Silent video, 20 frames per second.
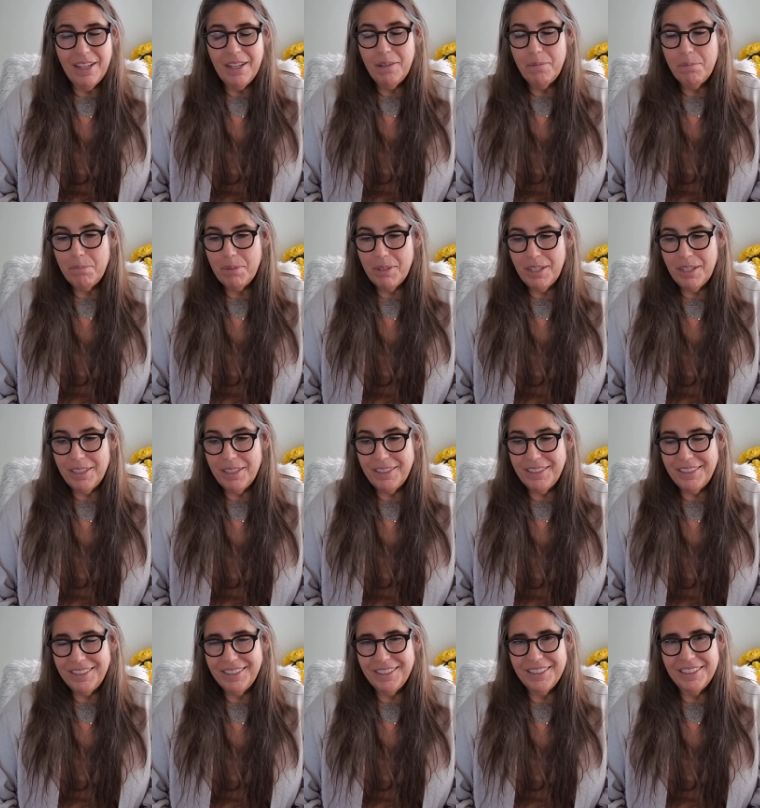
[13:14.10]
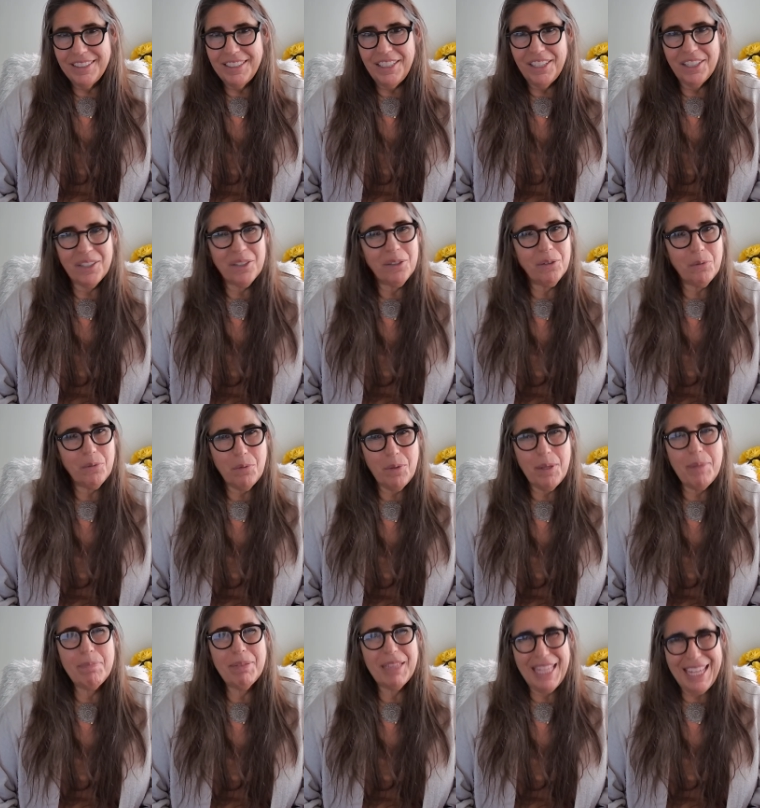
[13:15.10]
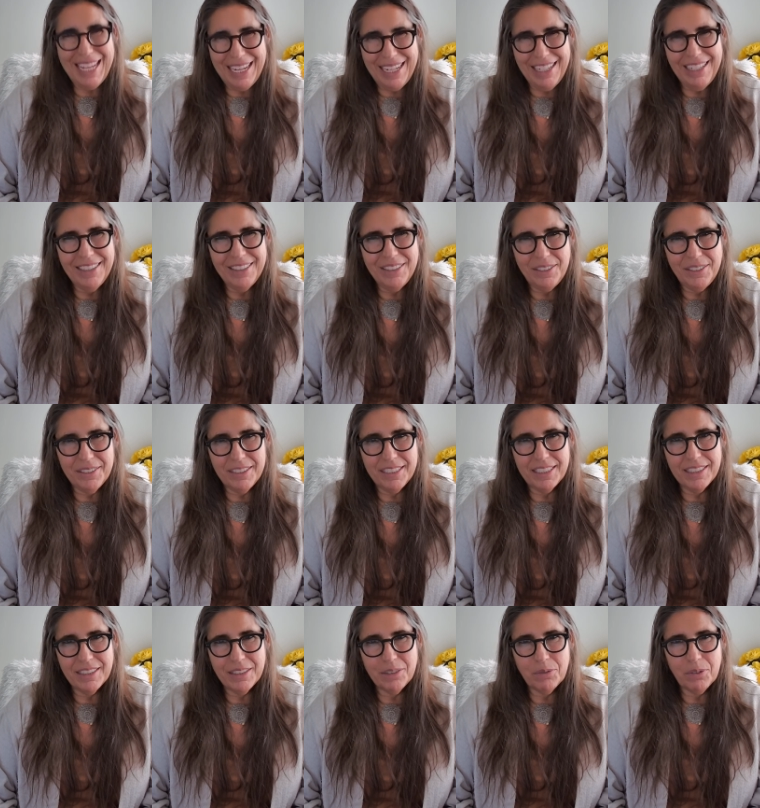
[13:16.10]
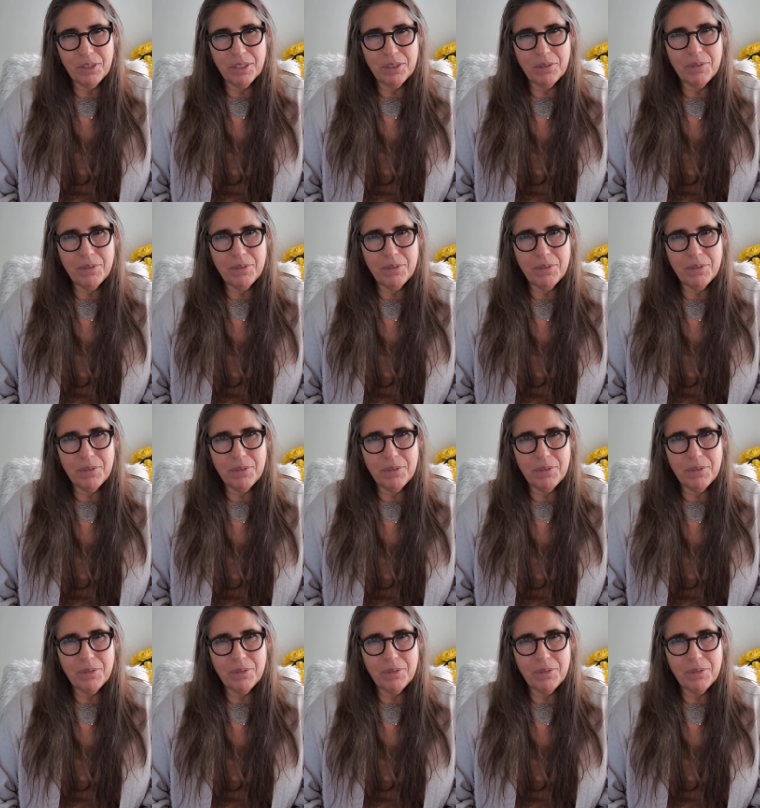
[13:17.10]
but, you know, we play doing this work.